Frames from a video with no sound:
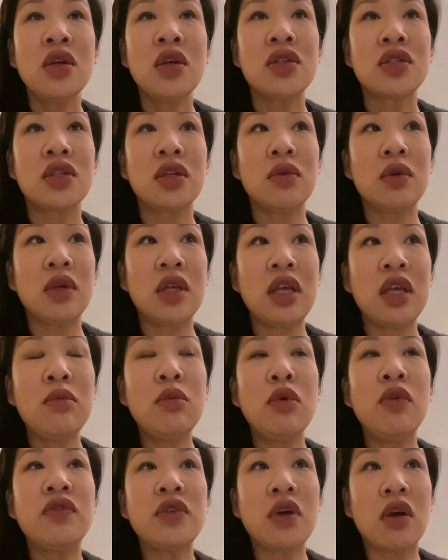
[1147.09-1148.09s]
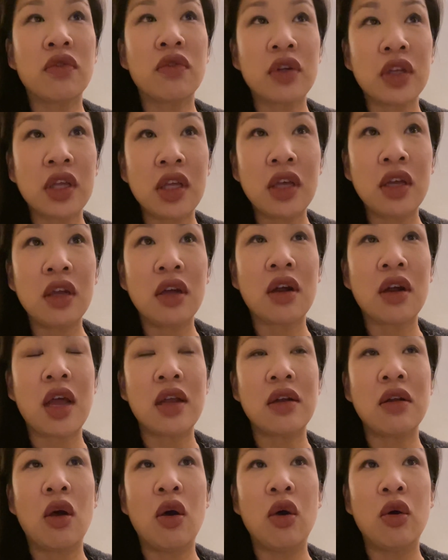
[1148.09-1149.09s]
So he moved over here
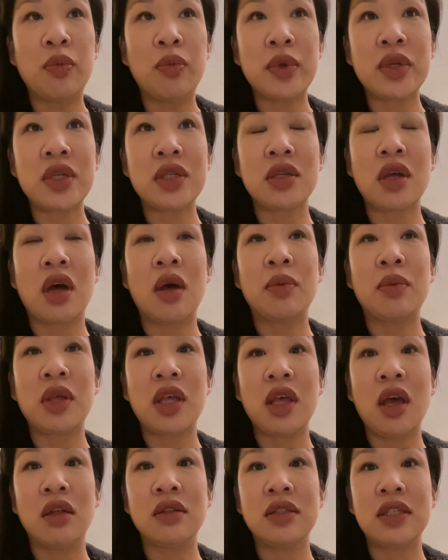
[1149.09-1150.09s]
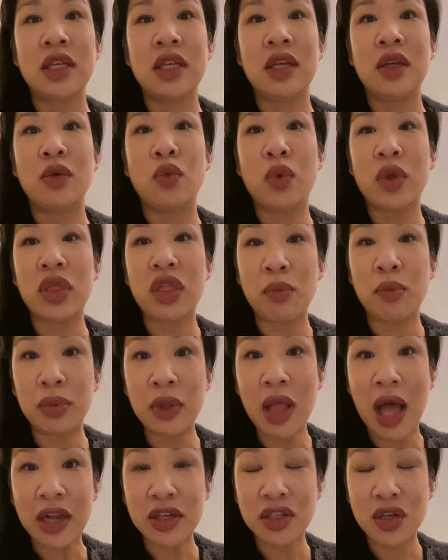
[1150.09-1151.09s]
and opened up Chianti with the
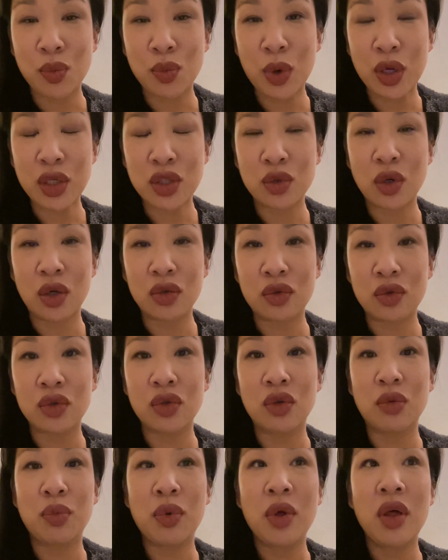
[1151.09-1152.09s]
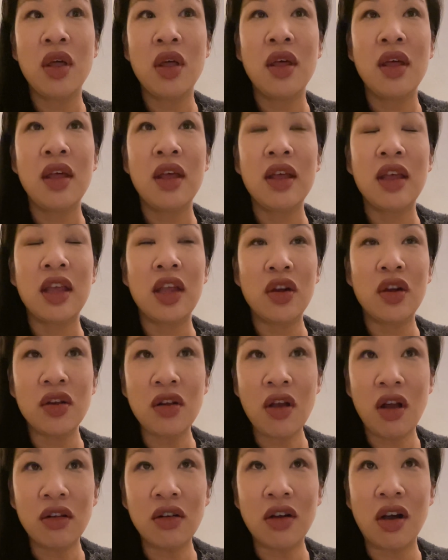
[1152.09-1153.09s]
Black Sheep Restaurant Group here in
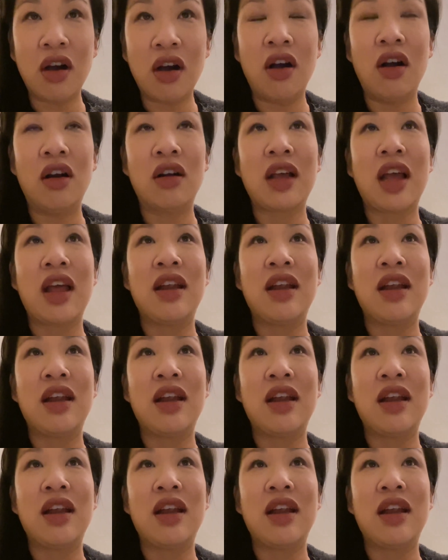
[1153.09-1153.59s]
Hong Kong.